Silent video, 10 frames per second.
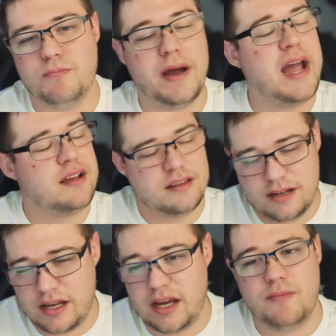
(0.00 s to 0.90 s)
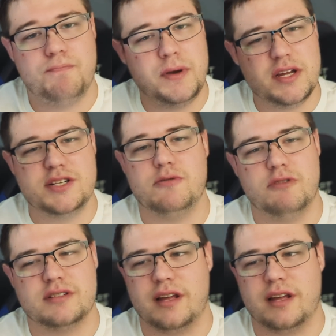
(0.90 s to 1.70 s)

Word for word: Back in the day, Pidgey was